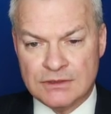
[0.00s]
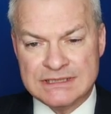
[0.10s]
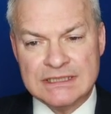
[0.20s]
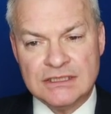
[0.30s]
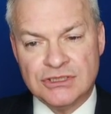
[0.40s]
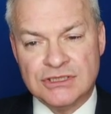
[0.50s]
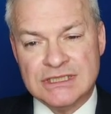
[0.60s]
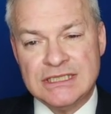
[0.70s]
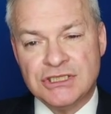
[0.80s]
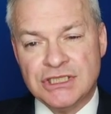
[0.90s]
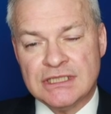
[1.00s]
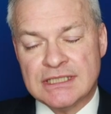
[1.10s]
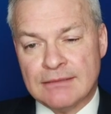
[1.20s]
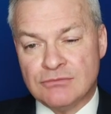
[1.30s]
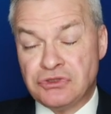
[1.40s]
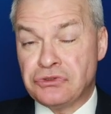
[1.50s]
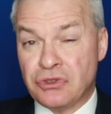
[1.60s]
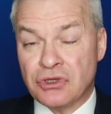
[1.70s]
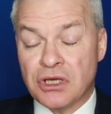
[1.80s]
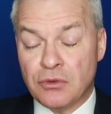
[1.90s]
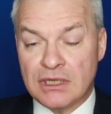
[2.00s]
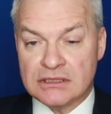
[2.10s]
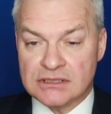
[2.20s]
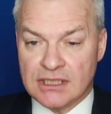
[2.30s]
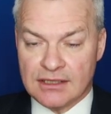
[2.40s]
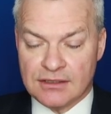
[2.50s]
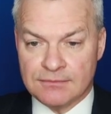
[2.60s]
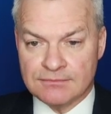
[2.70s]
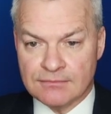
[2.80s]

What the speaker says: C, G and M do not go well together.